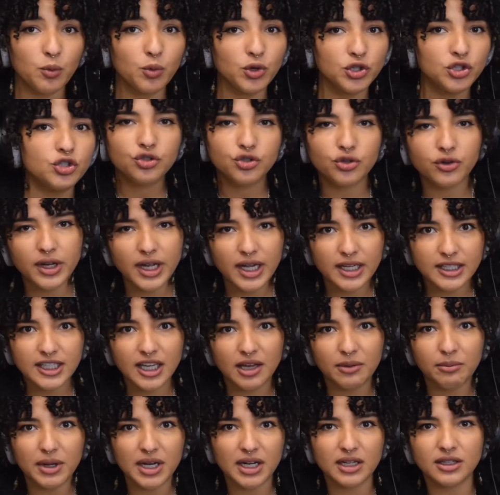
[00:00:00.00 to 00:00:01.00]
which Joy has
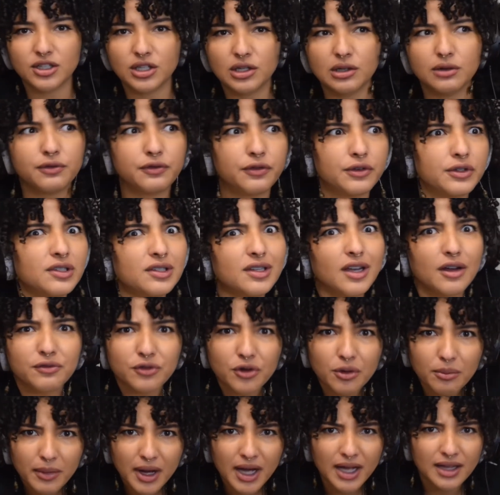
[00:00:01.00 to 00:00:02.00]
committed to for
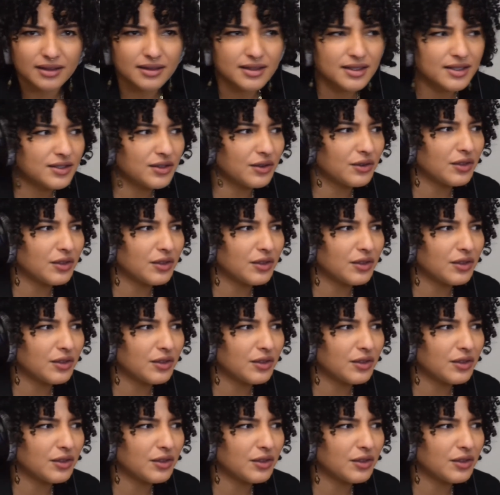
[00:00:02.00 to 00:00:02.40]
several months. So